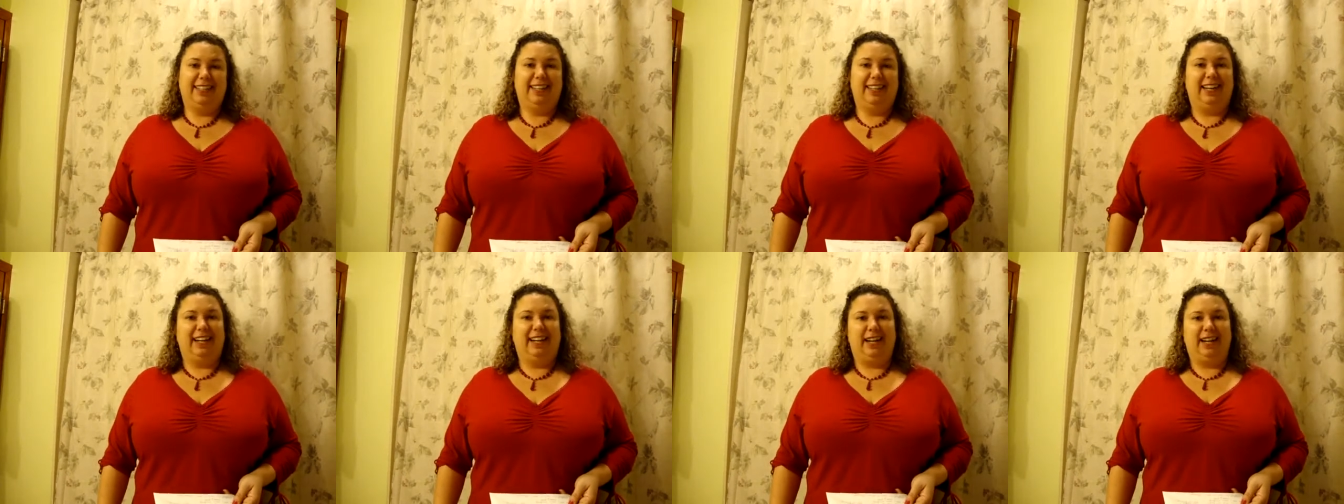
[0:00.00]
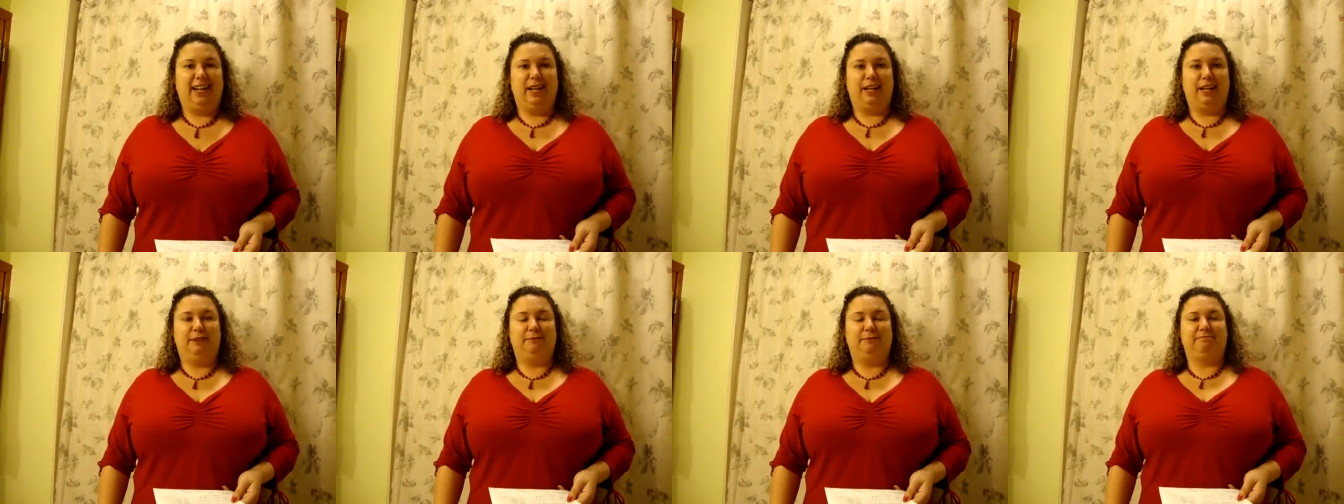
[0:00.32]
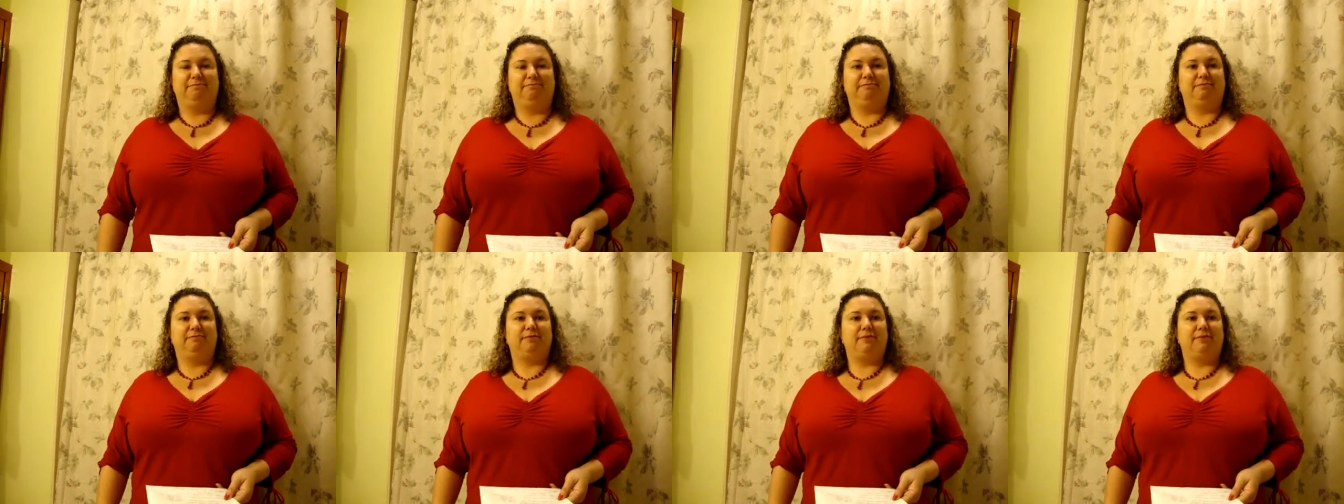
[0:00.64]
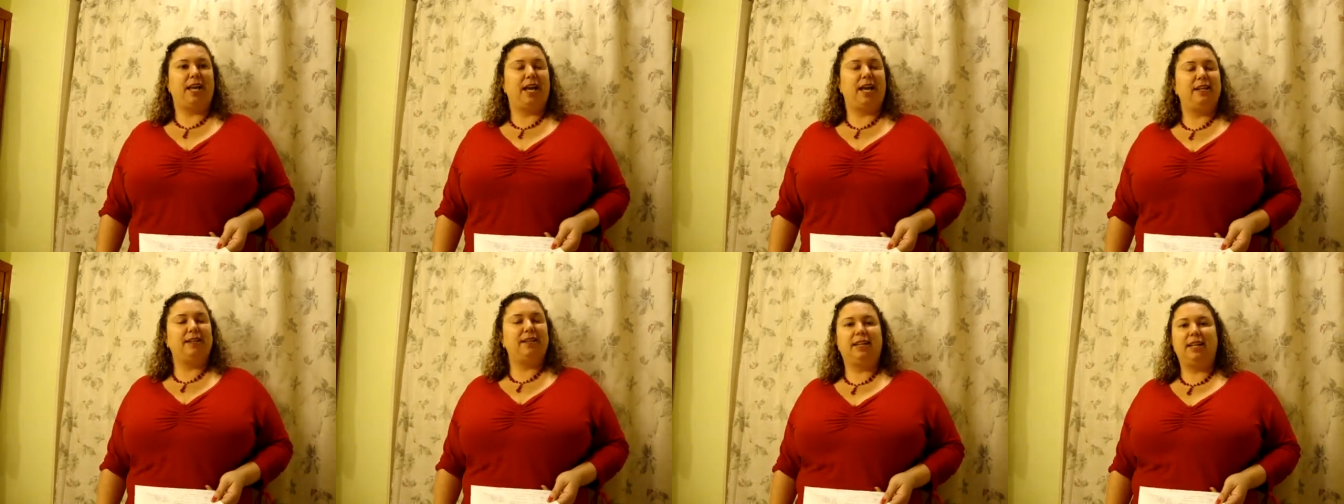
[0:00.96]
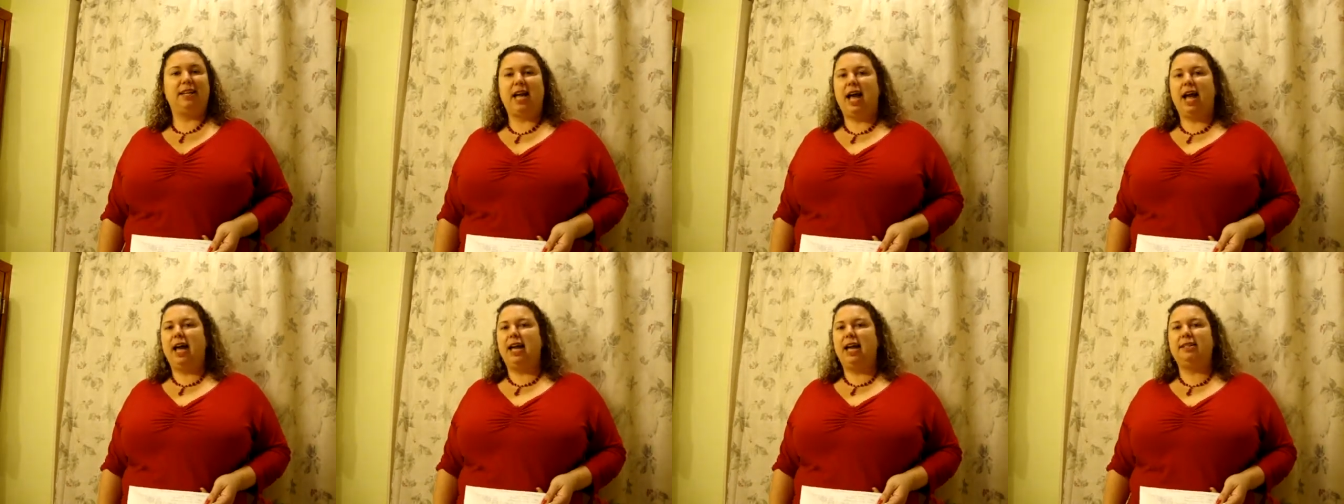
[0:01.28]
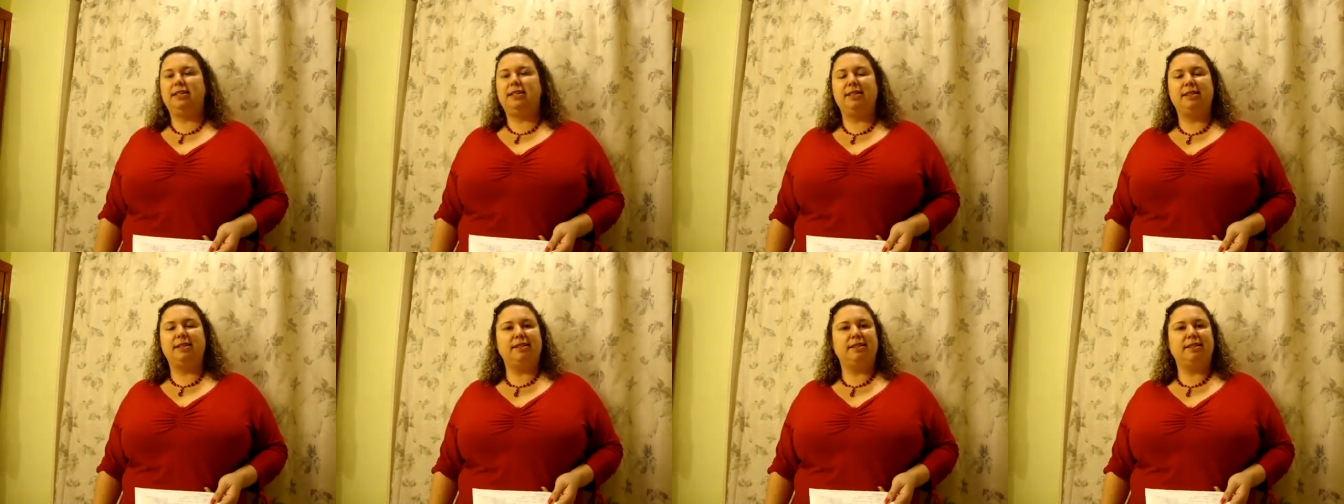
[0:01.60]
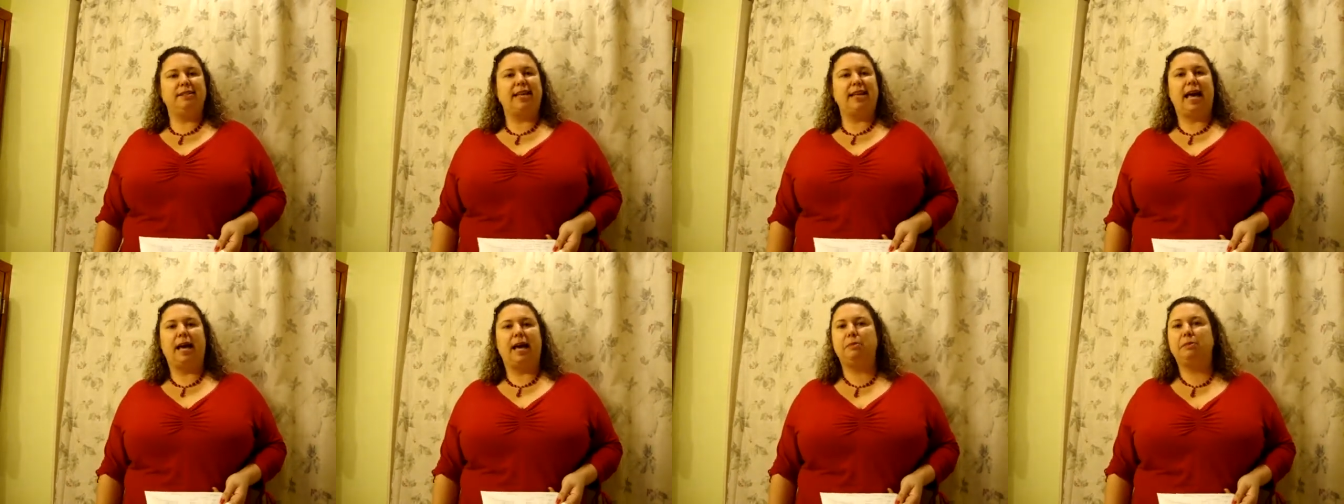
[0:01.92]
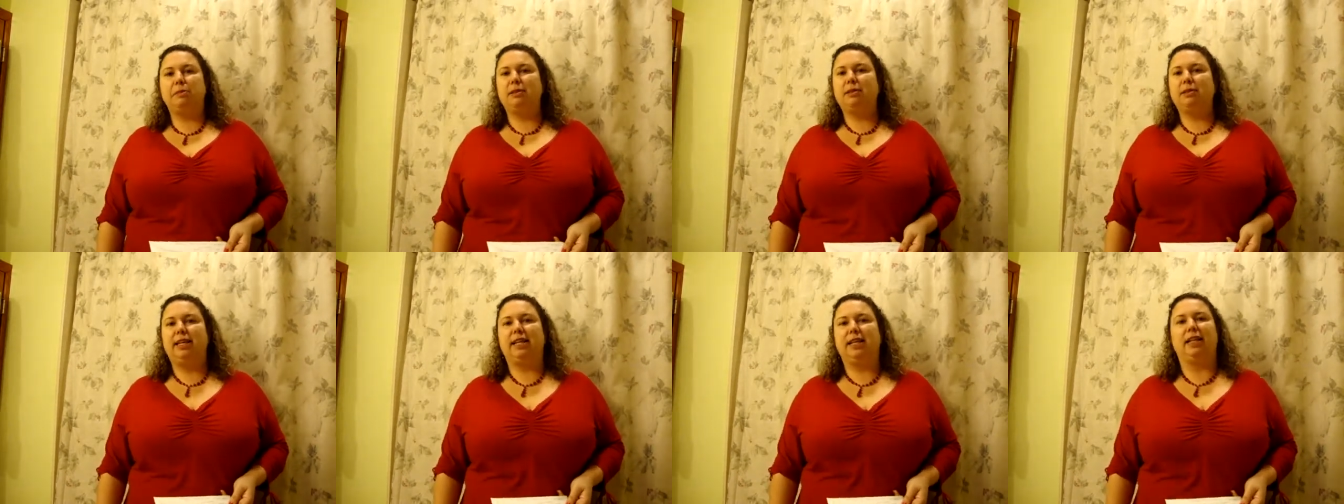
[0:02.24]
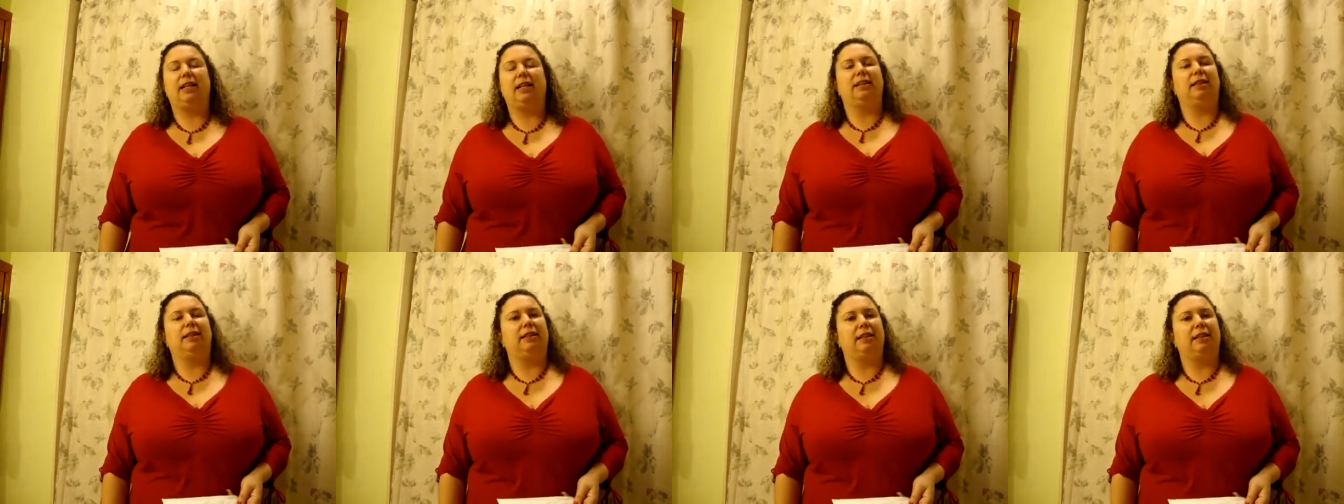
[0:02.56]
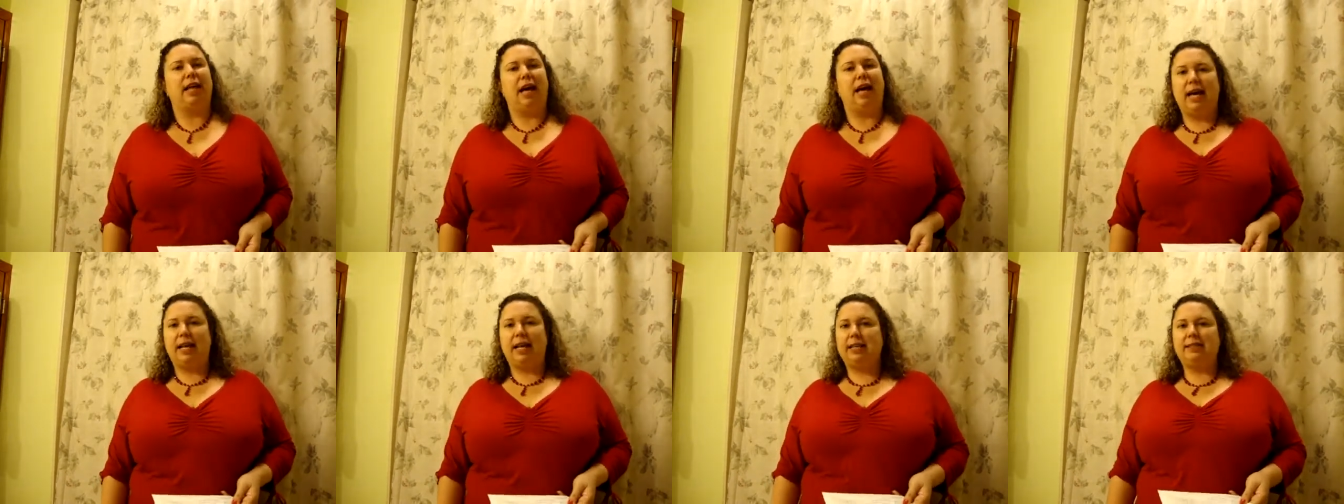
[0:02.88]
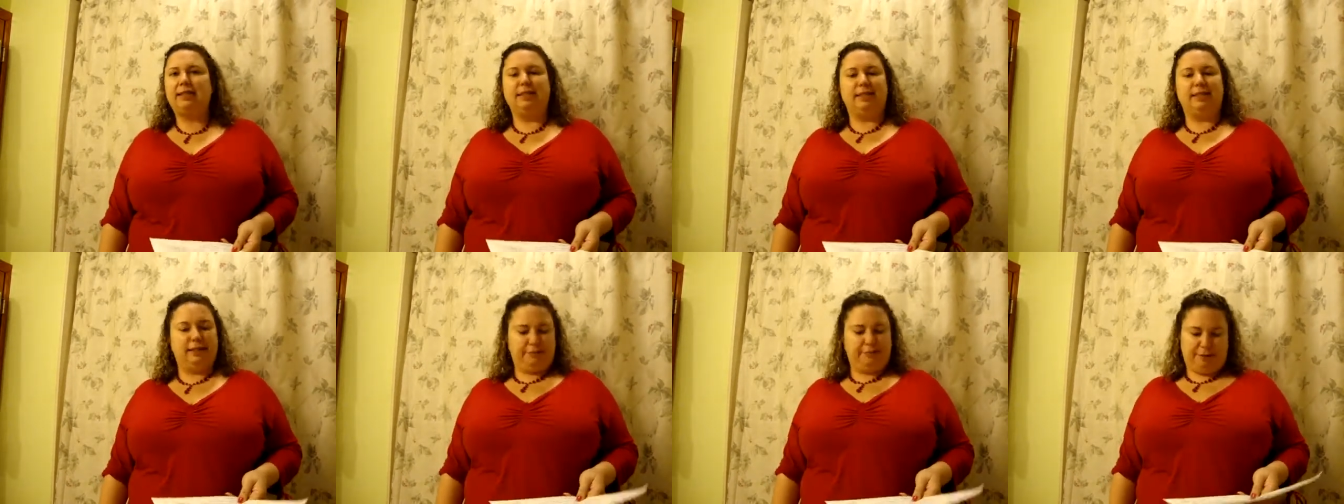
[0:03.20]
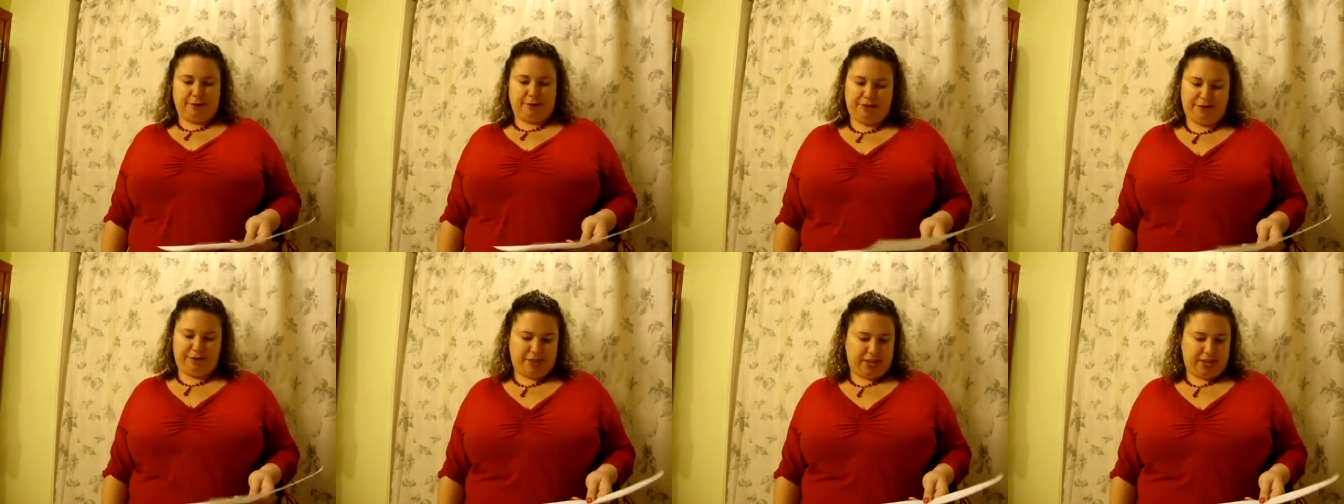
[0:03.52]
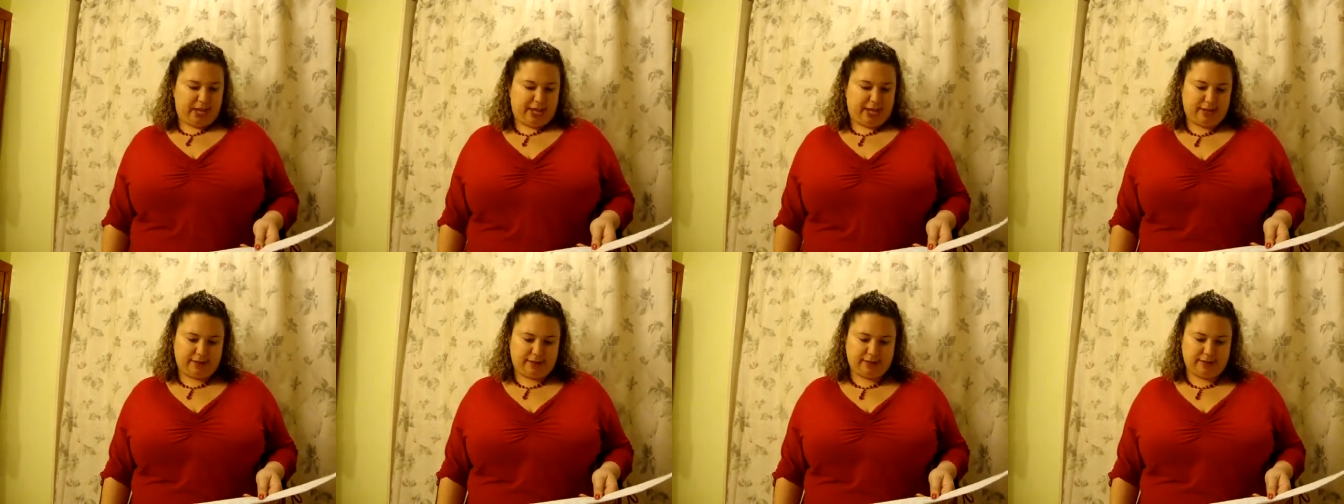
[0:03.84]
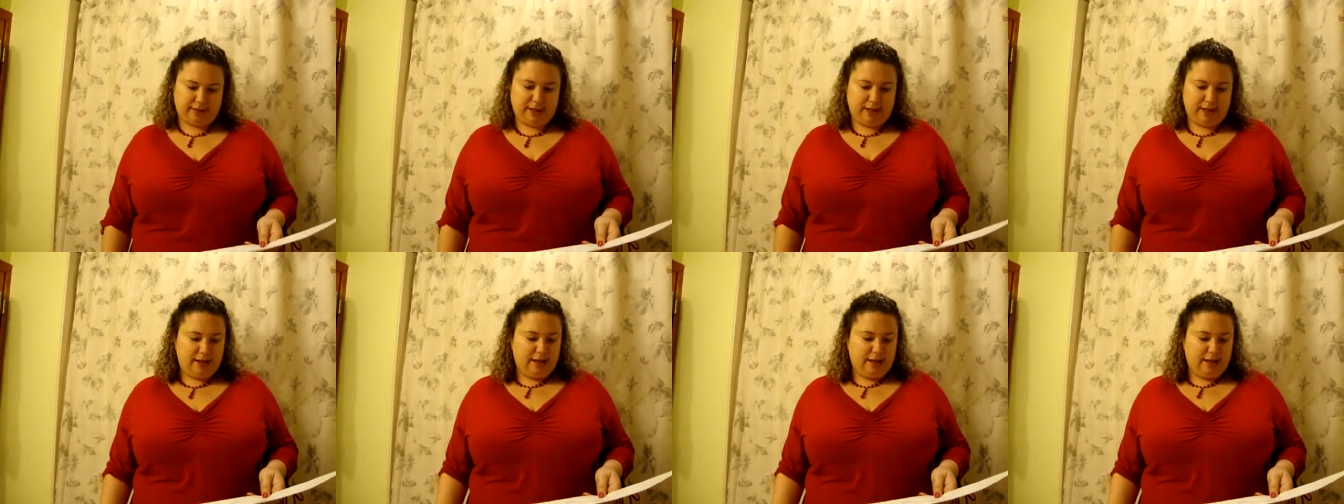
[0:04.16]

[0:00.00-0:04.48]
I just dabble in a lot of different things.